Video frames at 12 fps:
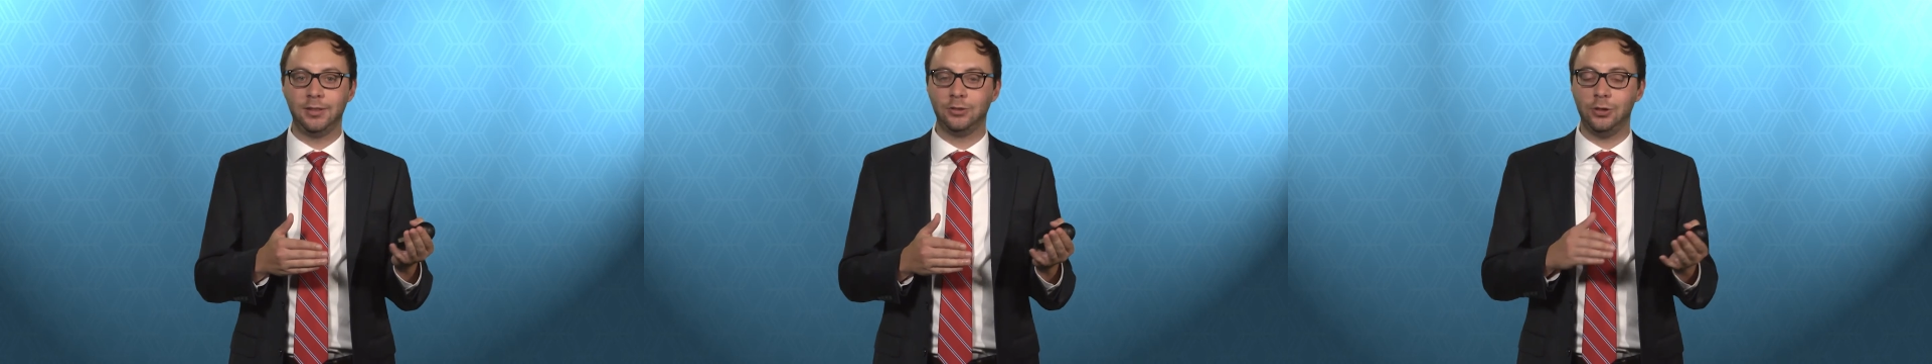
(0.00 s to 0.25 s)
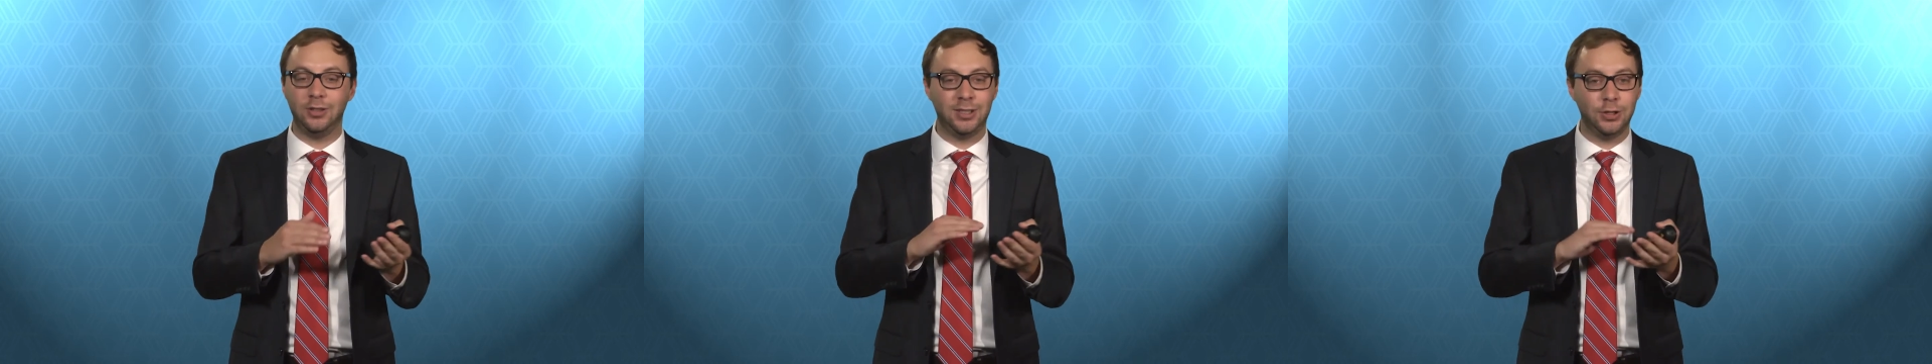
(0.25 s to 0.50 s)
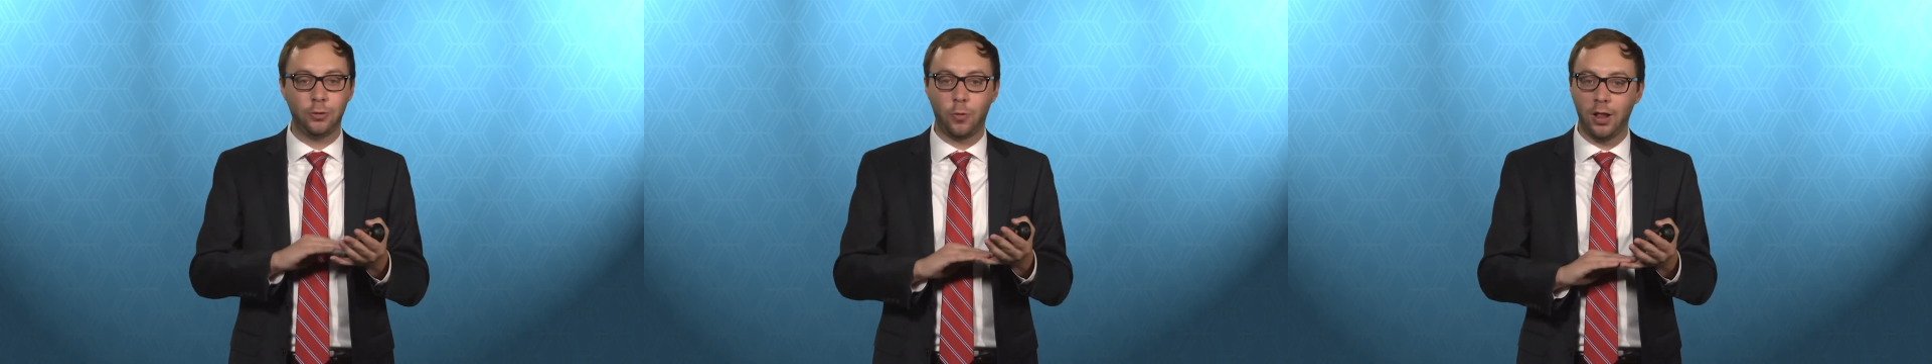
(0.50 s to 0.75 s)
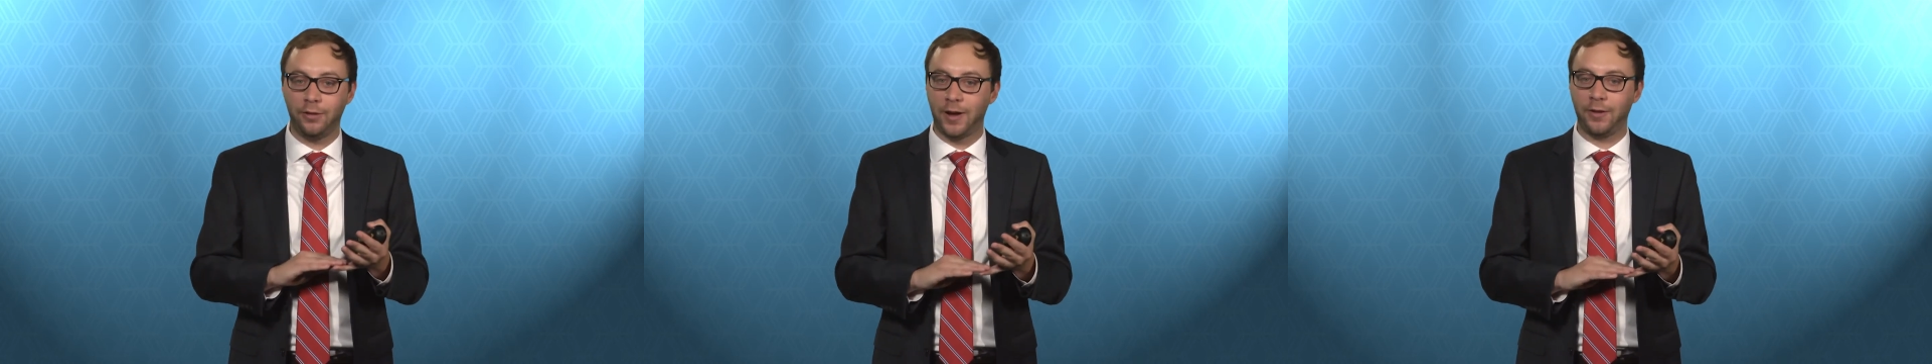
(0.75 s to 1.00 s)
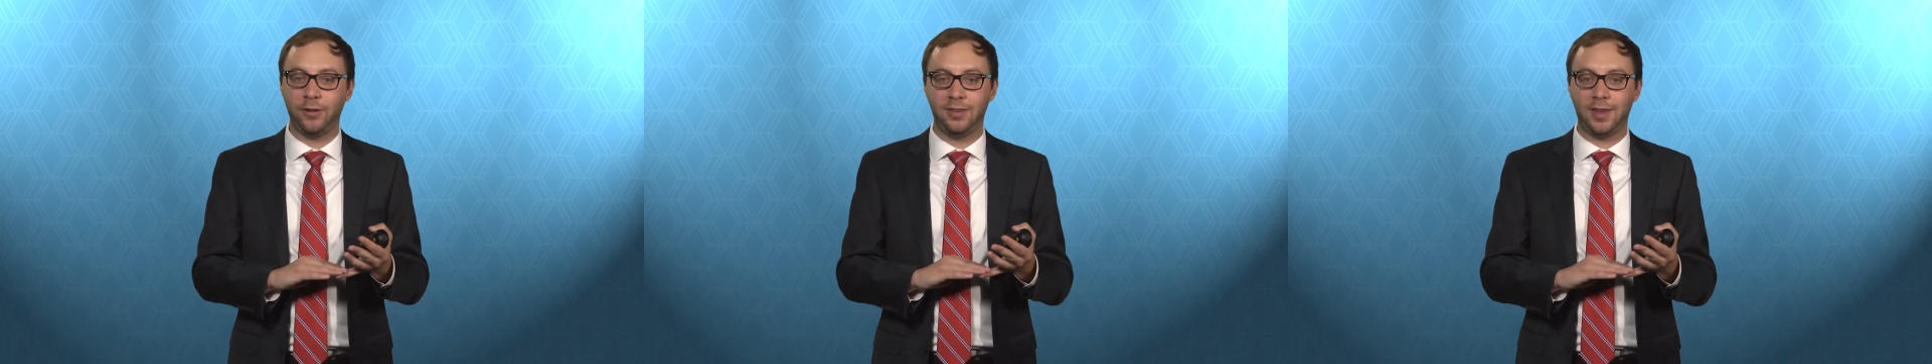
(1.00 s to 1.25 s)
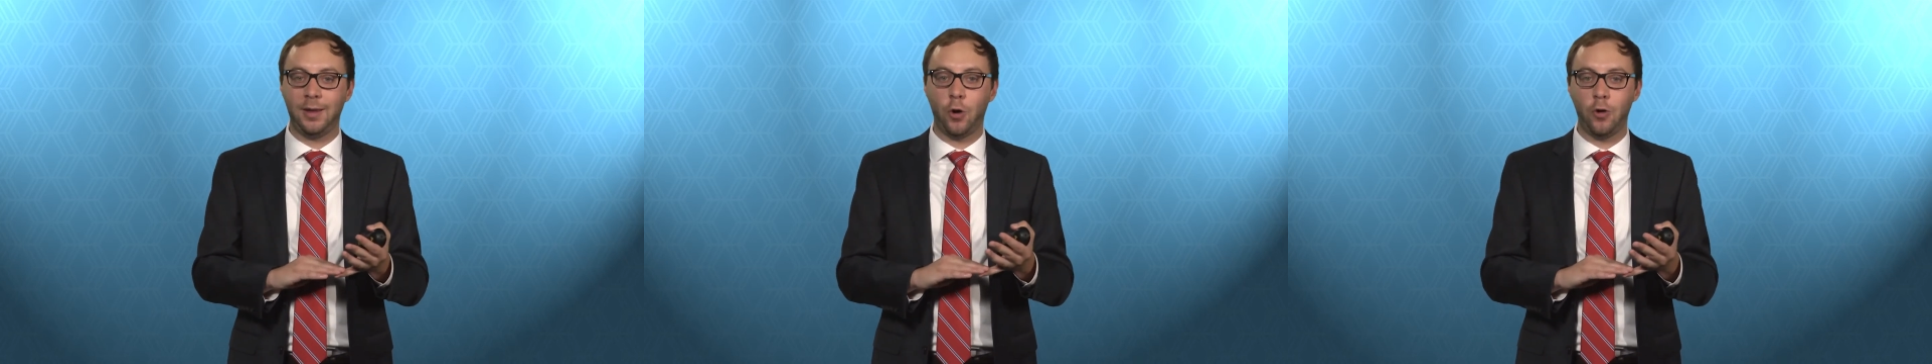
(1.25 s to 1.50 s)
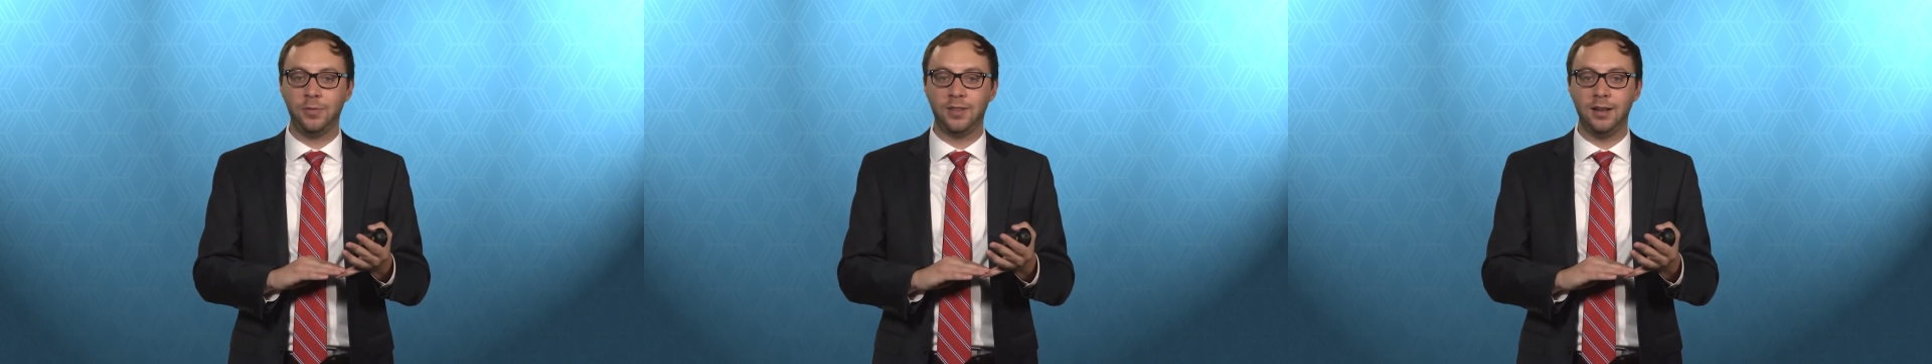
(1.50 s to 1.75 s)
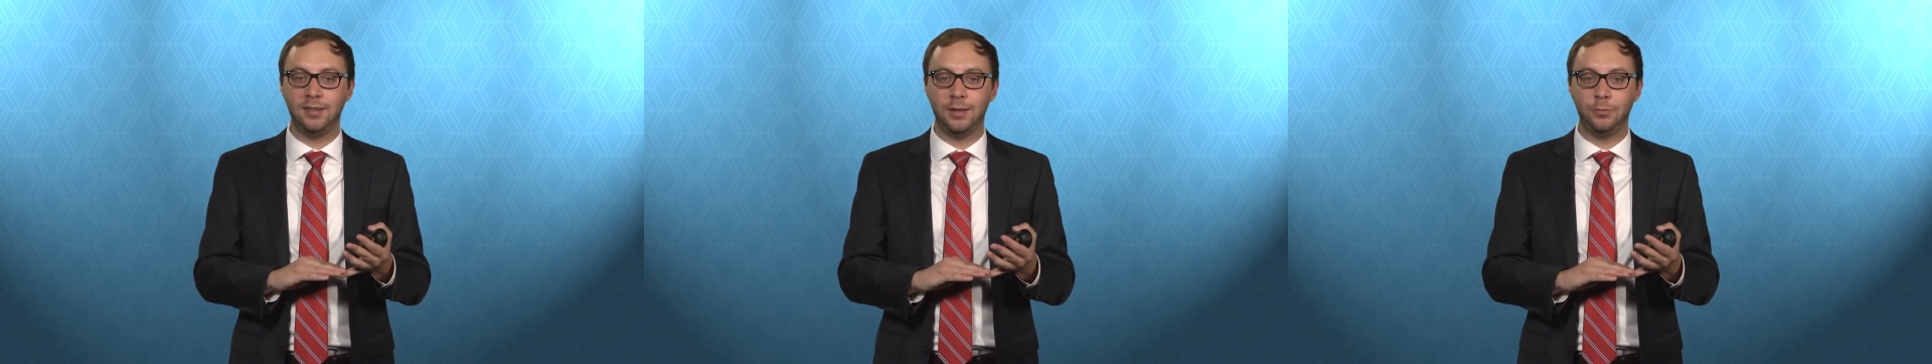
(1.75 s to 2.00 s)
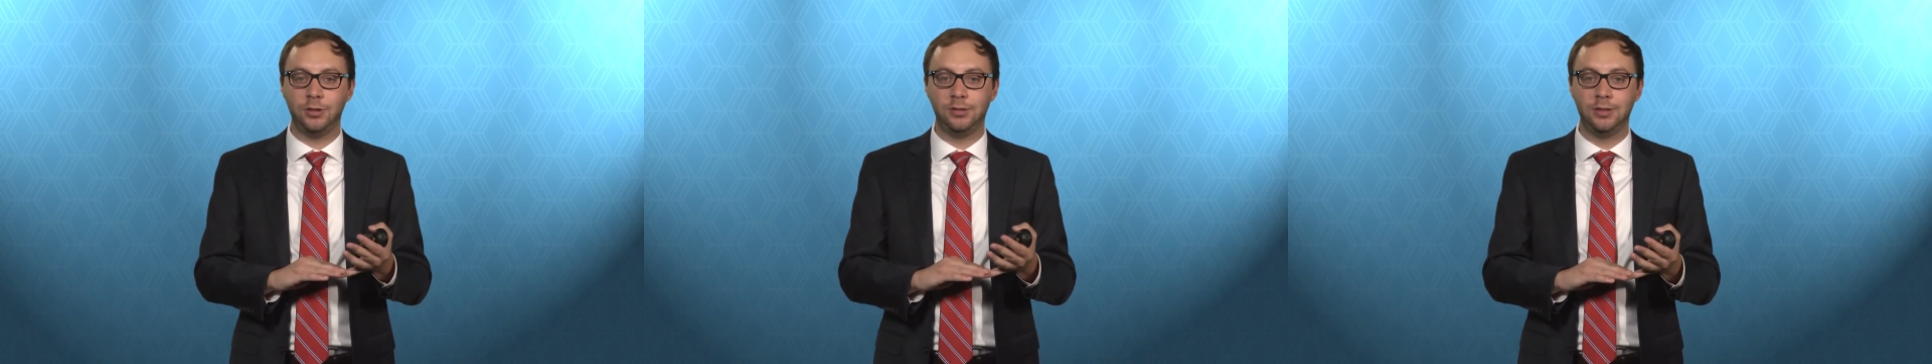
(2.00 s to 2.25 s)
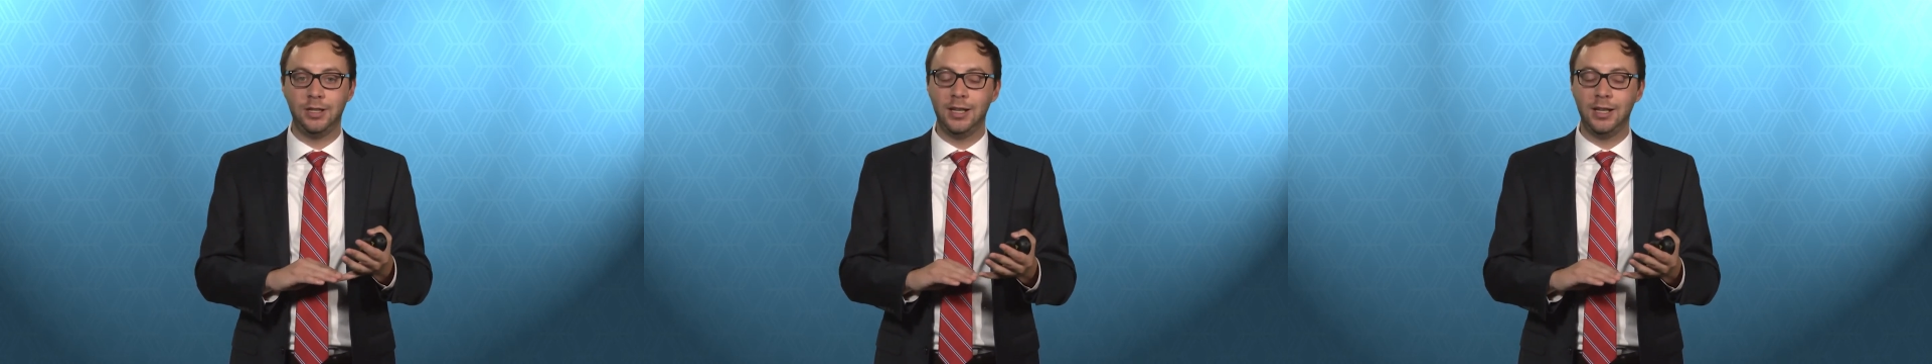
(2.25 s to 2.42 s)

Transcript: so you still qualify for the same homestead exemption.